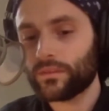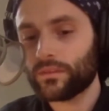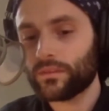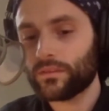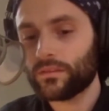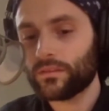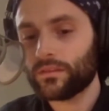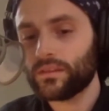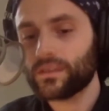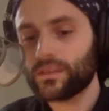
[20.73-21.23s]

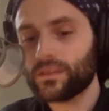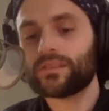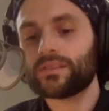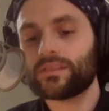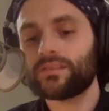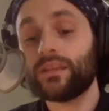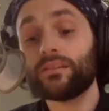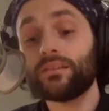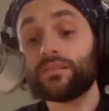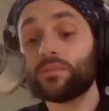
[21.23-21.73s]
He
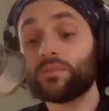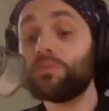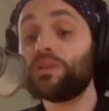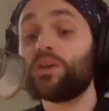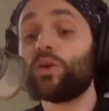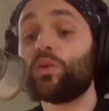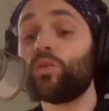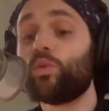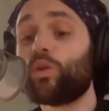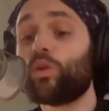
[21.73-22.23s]
extended to me
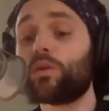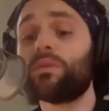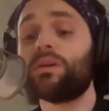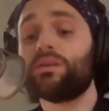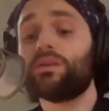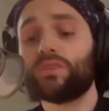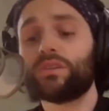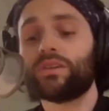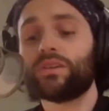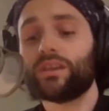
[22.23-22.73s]
a warm
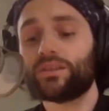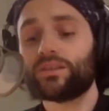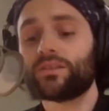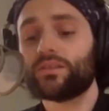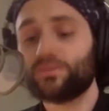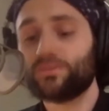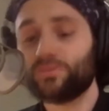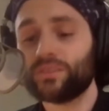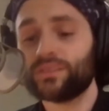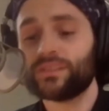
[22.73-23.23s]
invitation
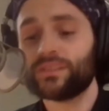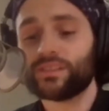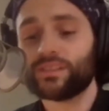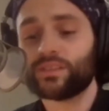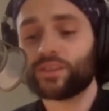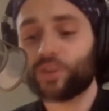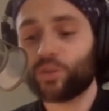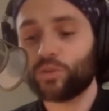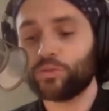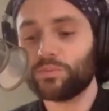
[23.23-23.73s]
to visit his
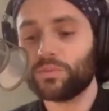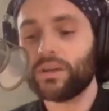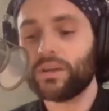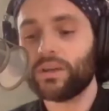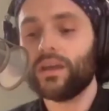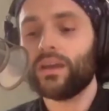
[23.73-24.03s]
home